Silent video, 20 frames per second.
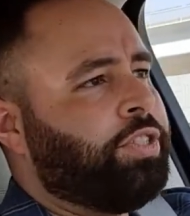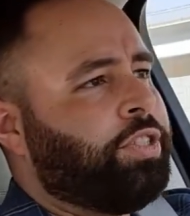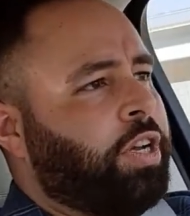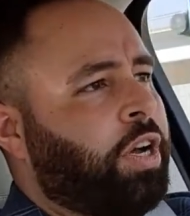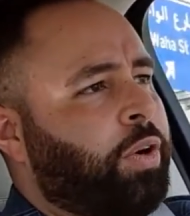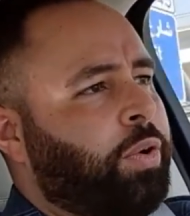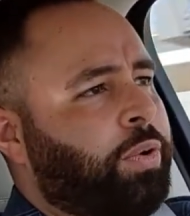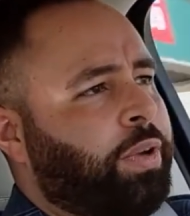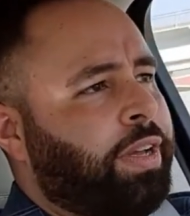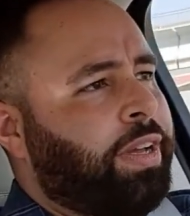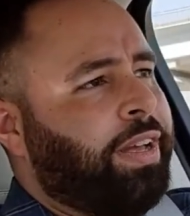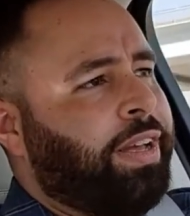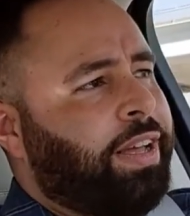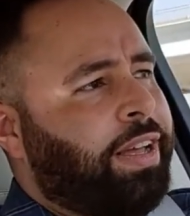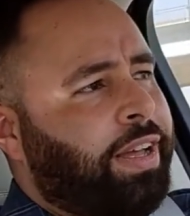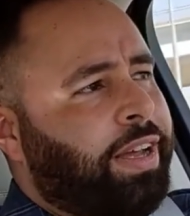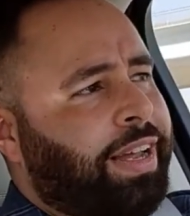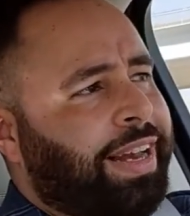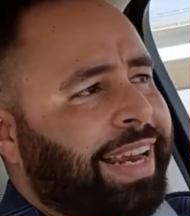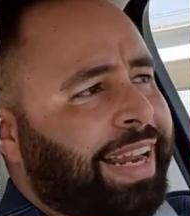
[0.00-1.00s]
So
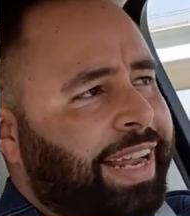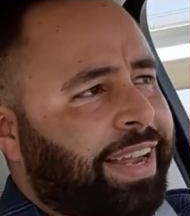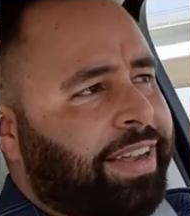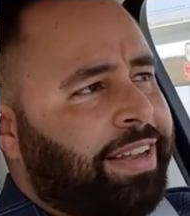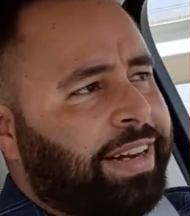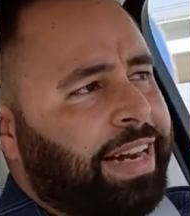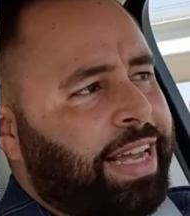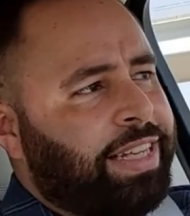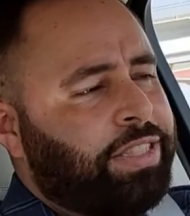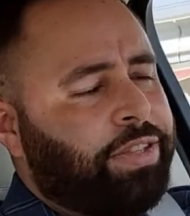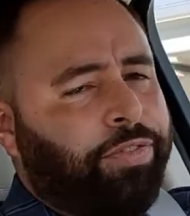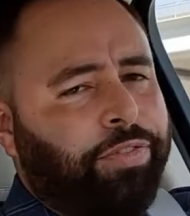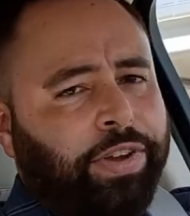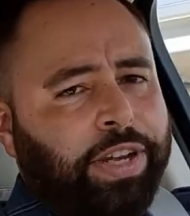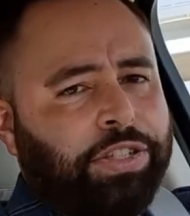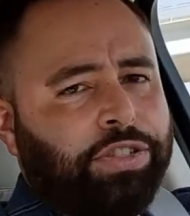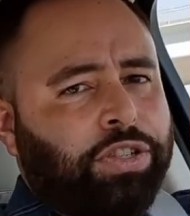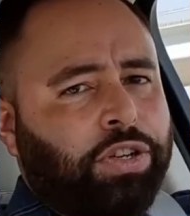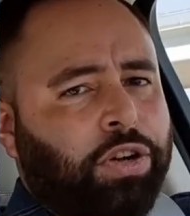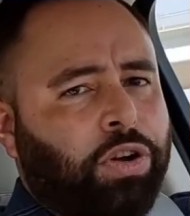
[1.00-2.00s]
Lincoln has a
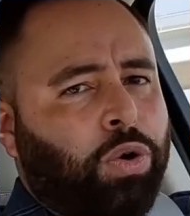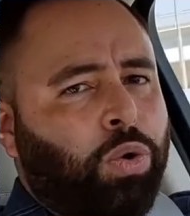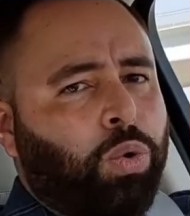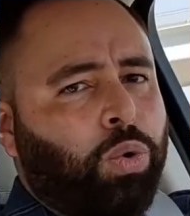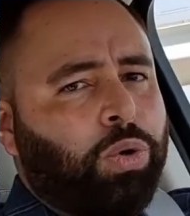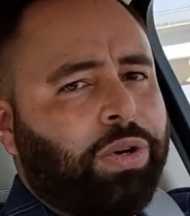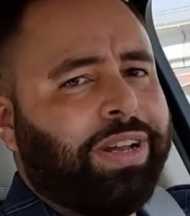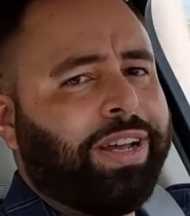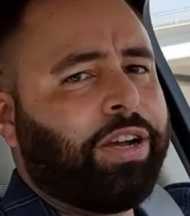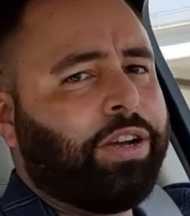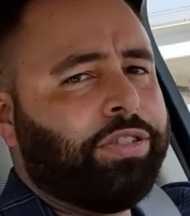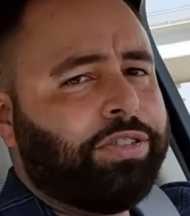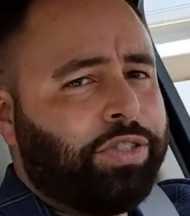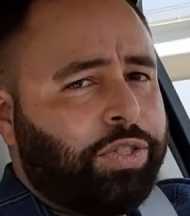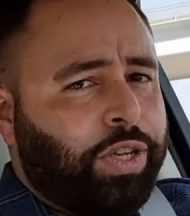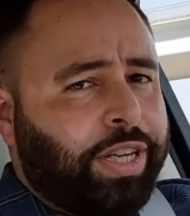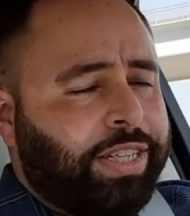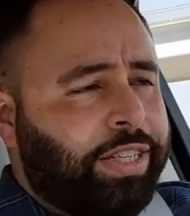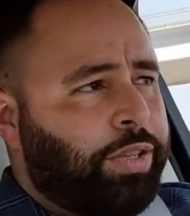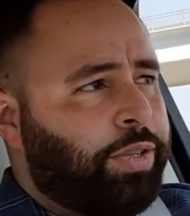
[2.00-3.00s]
feature called
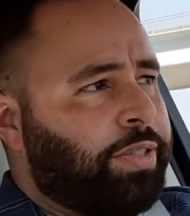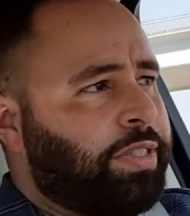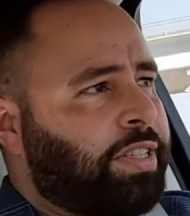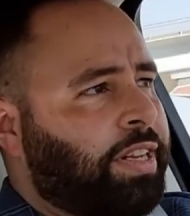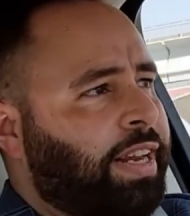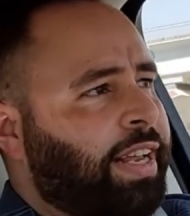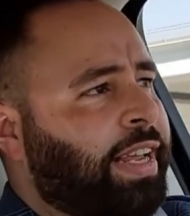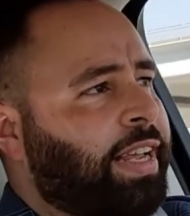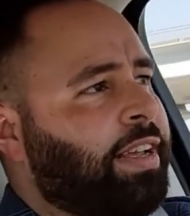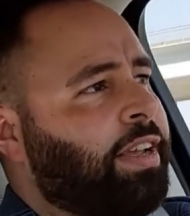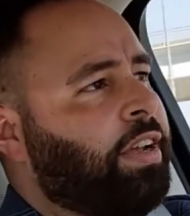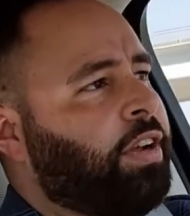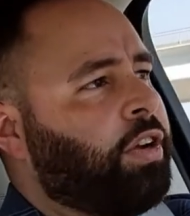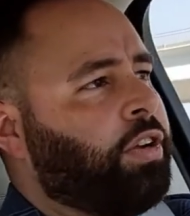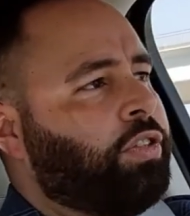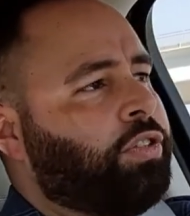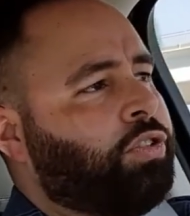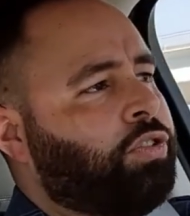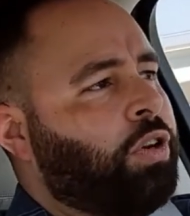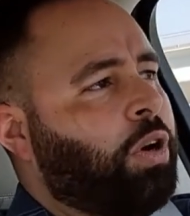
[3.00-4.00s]
continuously
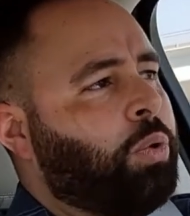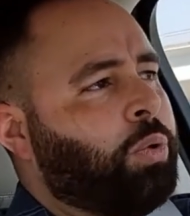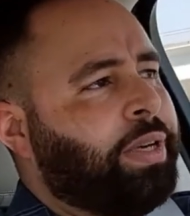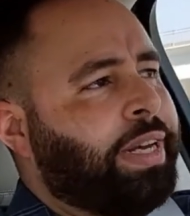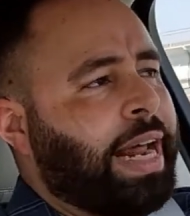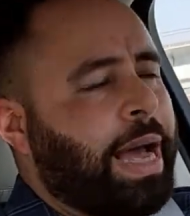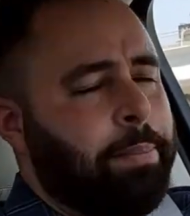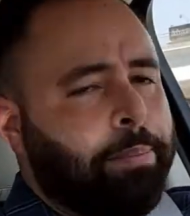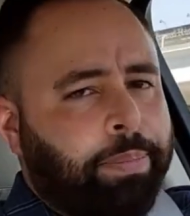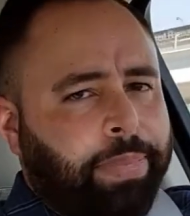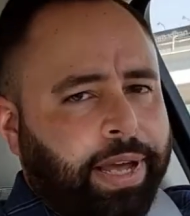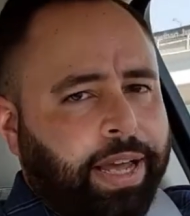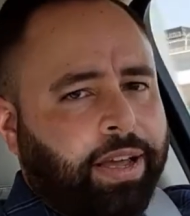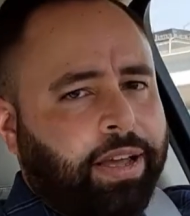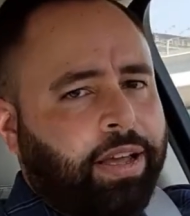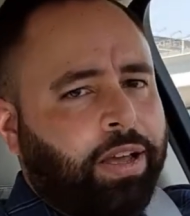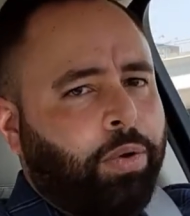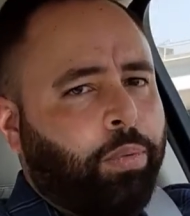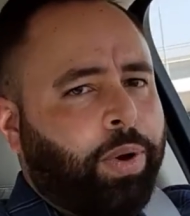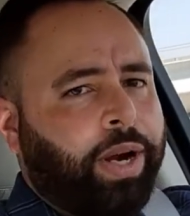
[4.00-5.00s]
controlled damping
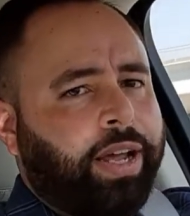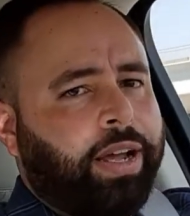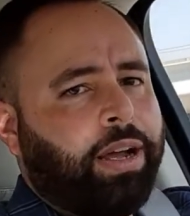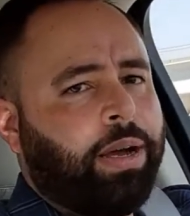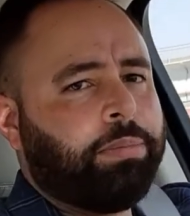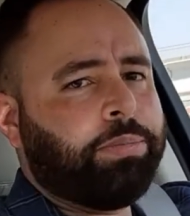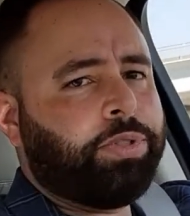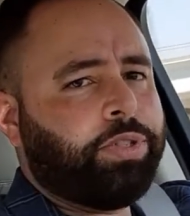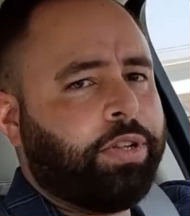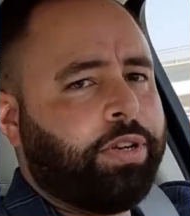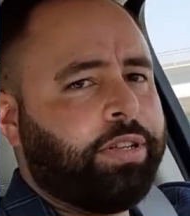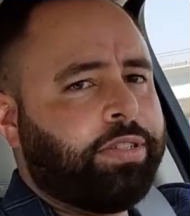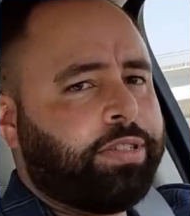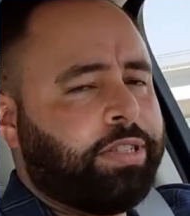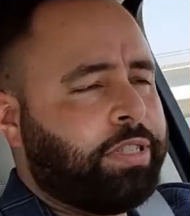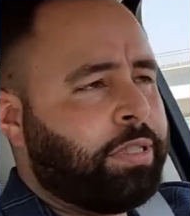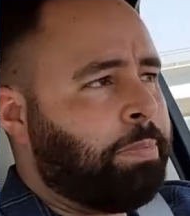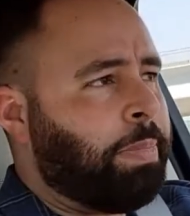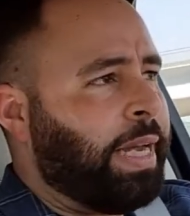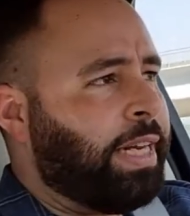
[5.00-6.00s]
when it comes to the
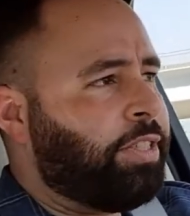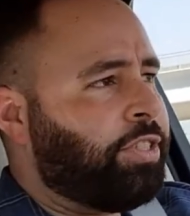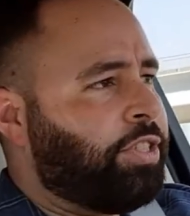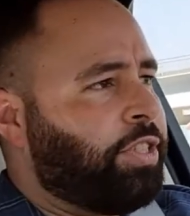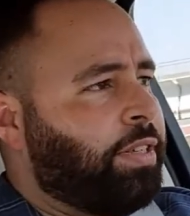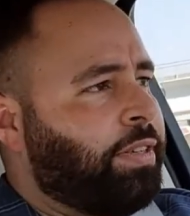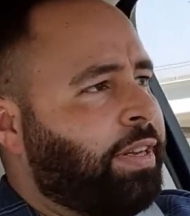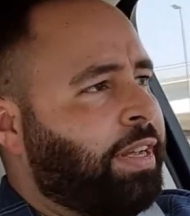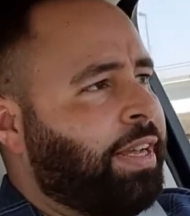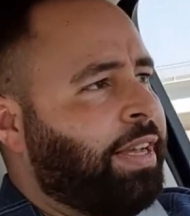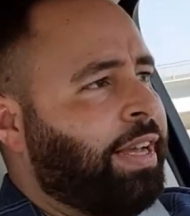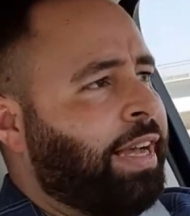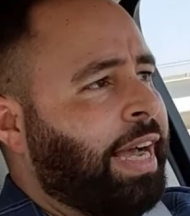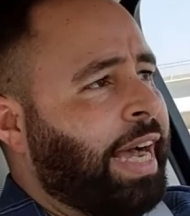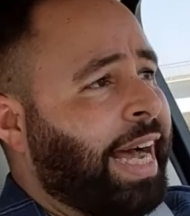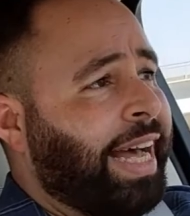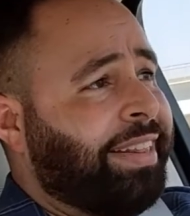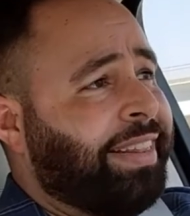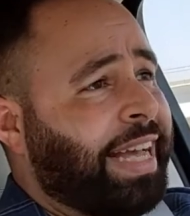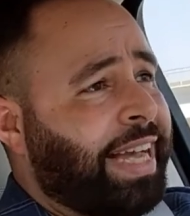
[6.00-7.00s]
suspension,
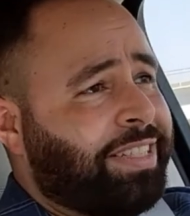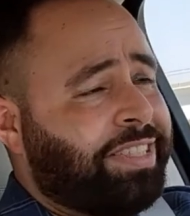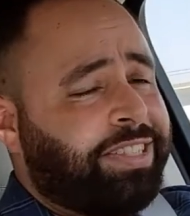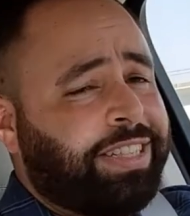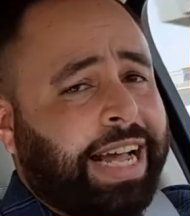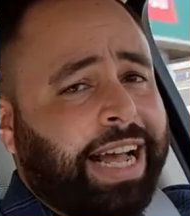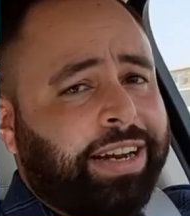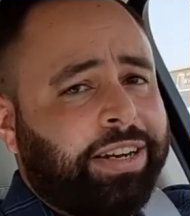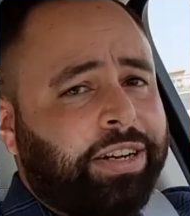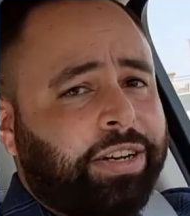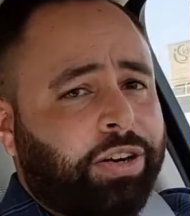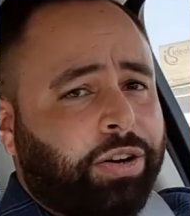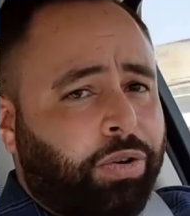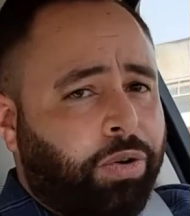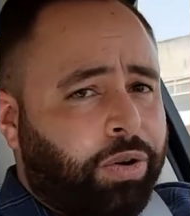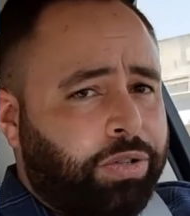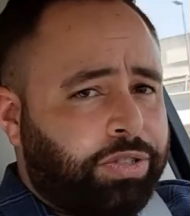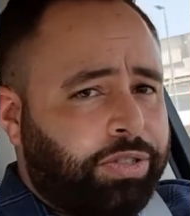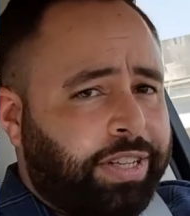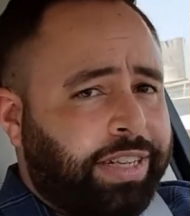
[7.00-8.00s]
and that's standard
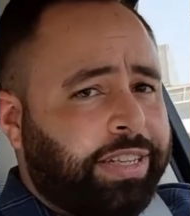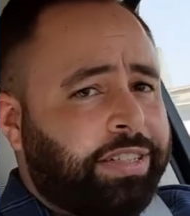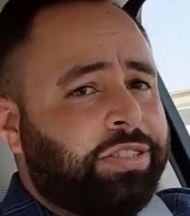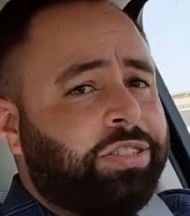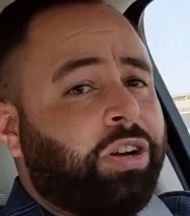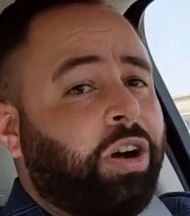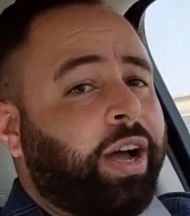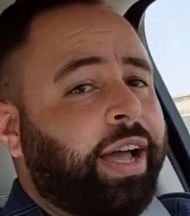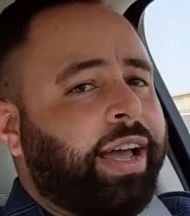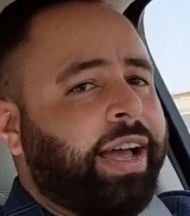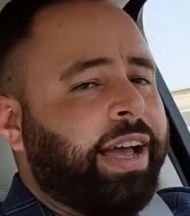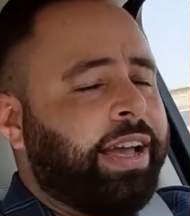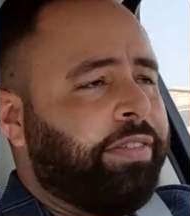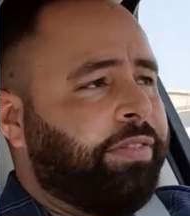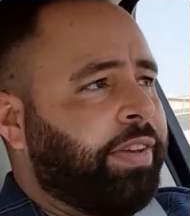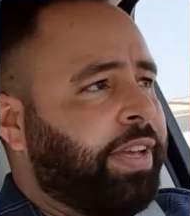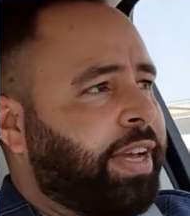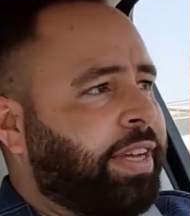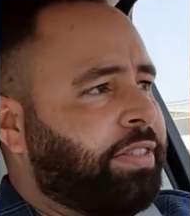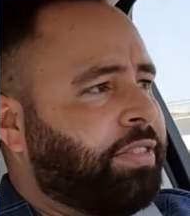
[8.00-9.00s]
across the entire
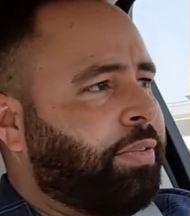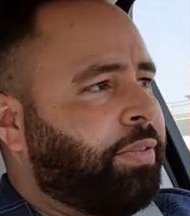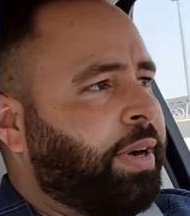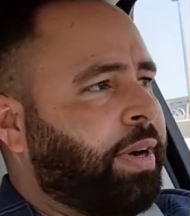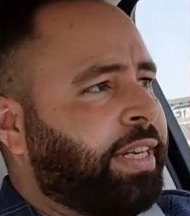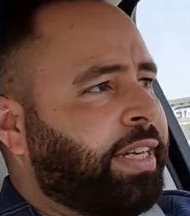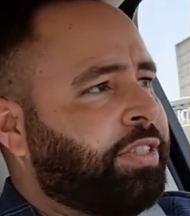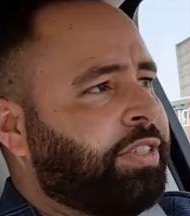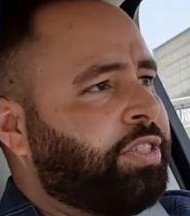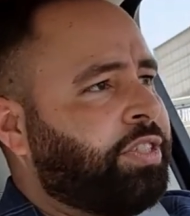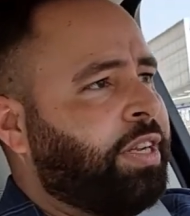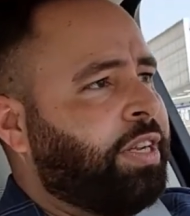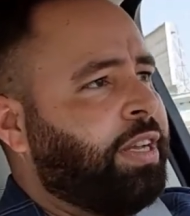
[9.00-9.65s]
Aviator range.